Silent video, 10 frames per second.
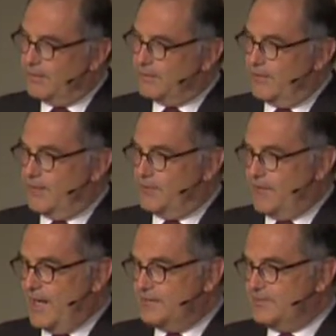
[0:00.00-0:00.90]
The
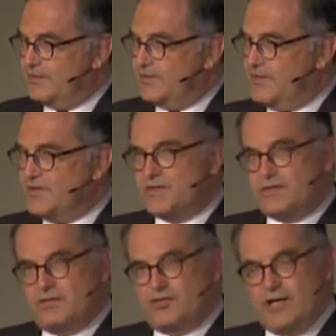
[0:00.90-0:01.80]
environment is
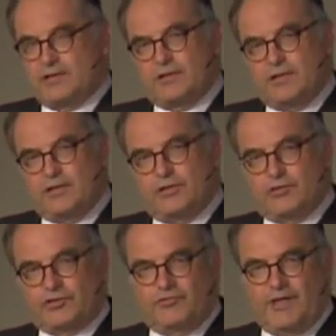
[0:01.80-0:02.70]
generally
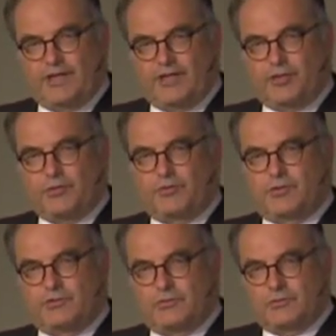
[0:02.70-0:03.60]
not very
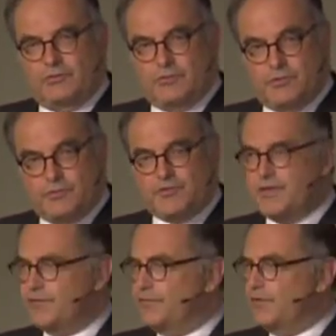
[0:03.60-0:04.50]
good and
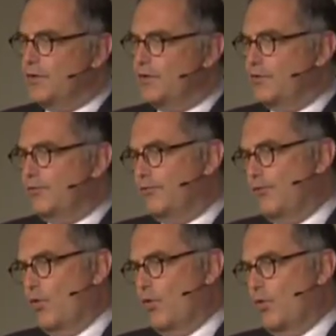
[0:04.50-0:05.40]
conducive
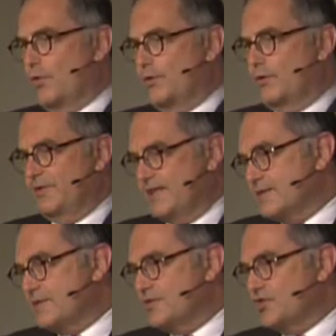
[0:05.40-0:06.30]
for
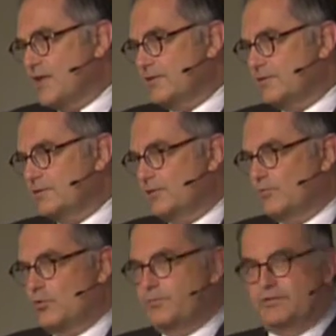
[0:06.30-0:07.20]
business in general, and
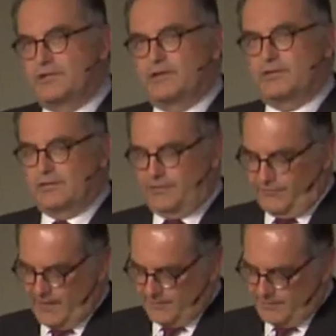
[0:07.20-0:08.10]
more particularly the
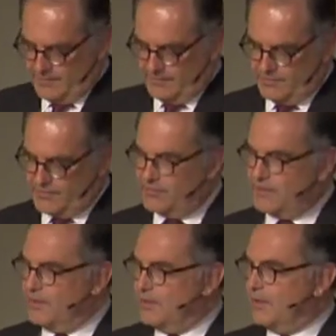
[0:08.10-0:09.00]
finance
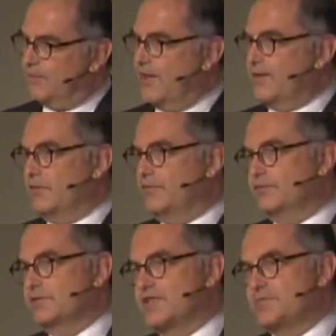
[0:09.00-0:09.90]
industry, and very
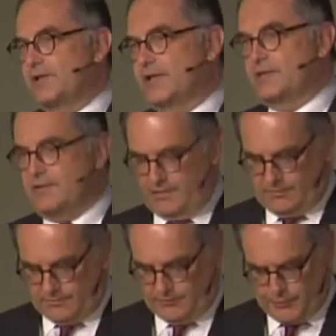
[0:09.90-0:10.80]
often is plainly
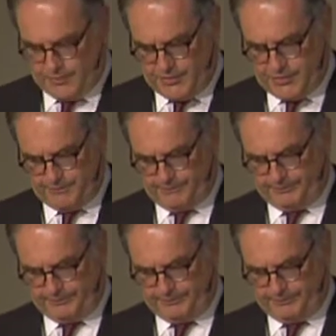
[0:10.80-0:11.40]
adverse.